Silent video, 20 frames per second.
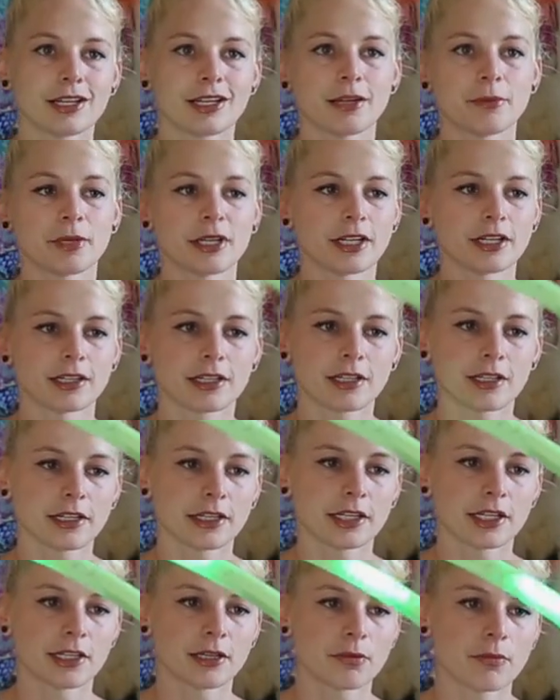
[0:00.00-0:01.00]
Let me
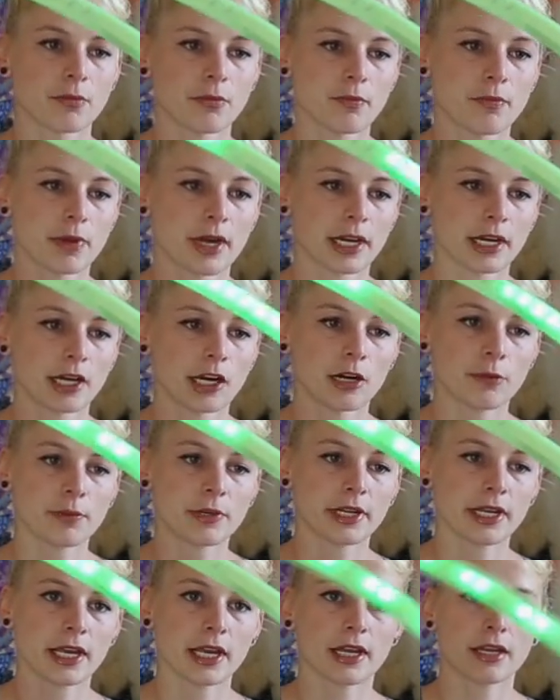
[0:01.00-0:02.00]
click it back up
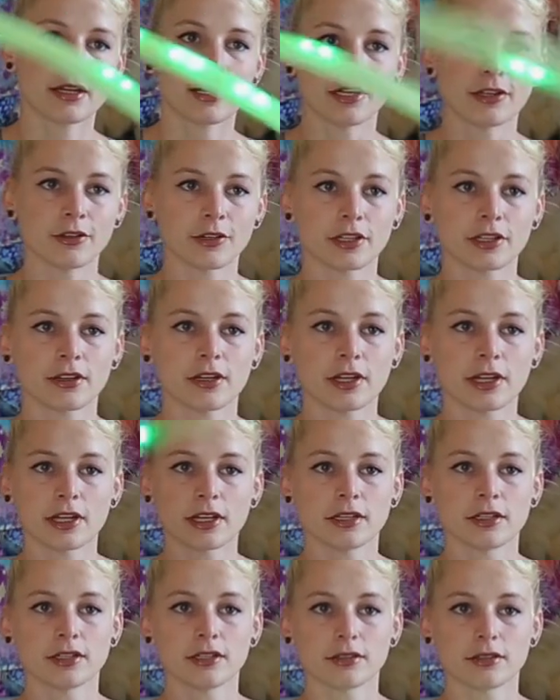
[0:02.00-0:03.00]
again and look at
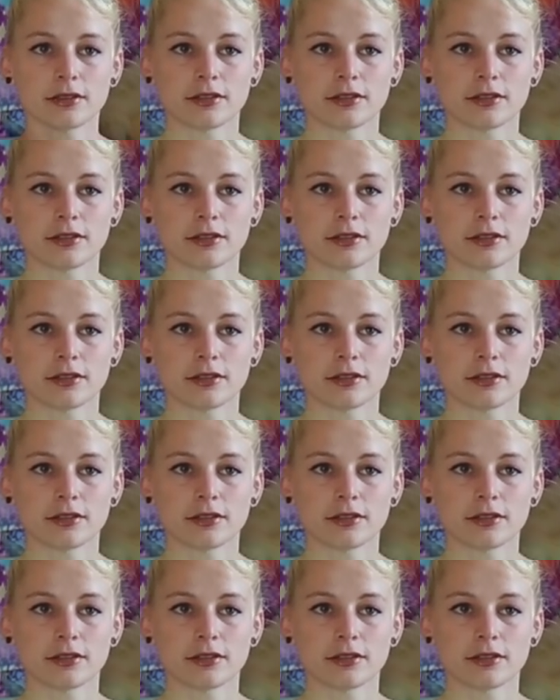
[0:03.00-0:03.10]
that.